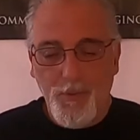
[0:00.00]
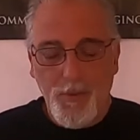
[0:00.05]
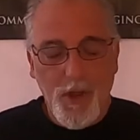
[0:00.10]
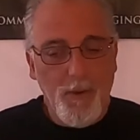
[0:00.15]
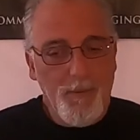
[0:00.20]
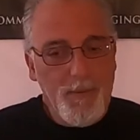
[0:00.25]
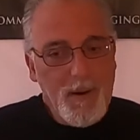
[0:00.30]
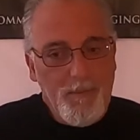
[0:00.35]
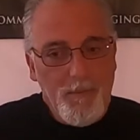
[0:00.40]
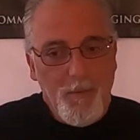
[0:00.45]
We
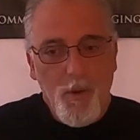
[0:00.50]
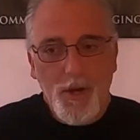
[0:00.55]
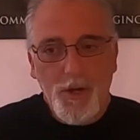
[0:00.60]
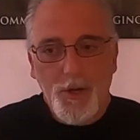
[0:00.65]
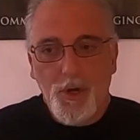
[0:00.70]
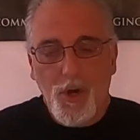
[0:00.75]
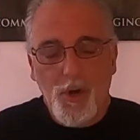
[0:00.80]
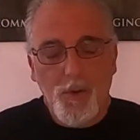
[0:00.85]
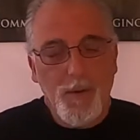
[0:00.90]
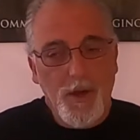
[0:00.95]
open up one
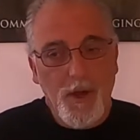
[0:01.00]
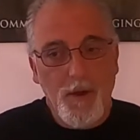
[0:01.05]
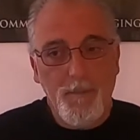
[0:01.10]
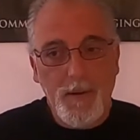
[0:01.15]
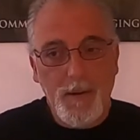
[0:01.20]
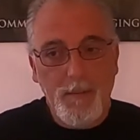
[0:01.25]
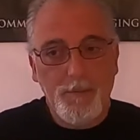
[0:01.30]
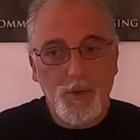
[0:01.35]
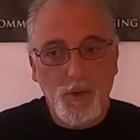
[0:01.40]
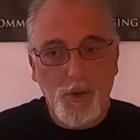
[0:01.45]
door, we
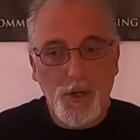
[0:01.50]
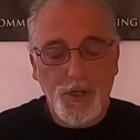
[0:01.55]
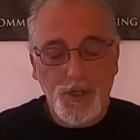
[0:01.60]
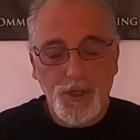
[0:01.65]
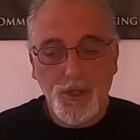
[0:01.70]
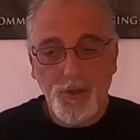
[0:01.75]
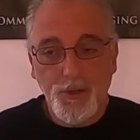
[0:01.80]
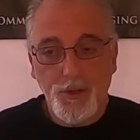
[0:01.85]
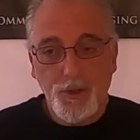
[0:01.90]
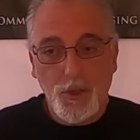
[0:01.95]
open up door
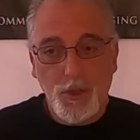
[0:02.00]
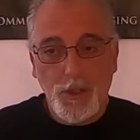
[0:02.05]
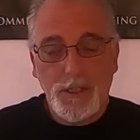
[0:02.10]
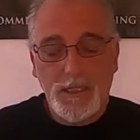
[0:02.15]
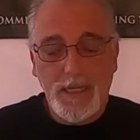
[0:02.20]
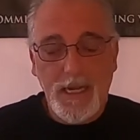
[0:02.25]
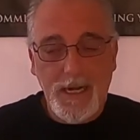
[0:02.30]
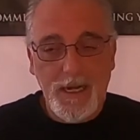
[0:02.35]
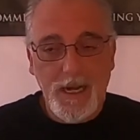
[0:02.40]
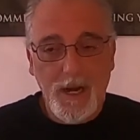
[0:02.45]
two, door
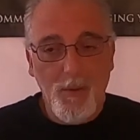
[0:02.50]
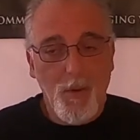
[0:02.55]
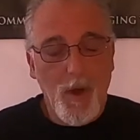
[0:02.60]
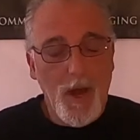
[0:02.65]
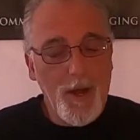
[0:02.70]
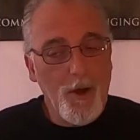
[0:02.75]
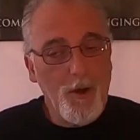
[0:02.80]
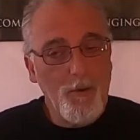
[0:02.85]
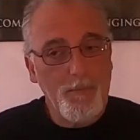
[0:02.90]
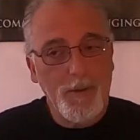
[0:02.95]
staying there
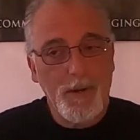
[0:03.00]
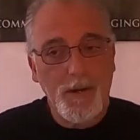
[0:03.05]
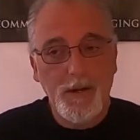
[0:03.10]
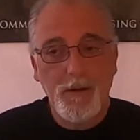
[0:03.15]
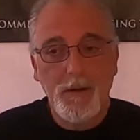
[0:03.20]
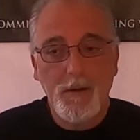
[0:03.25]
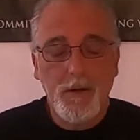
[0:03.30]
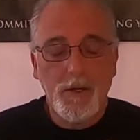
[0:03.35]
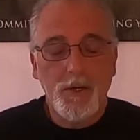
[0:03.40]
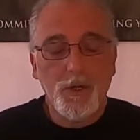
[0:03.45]
wide open,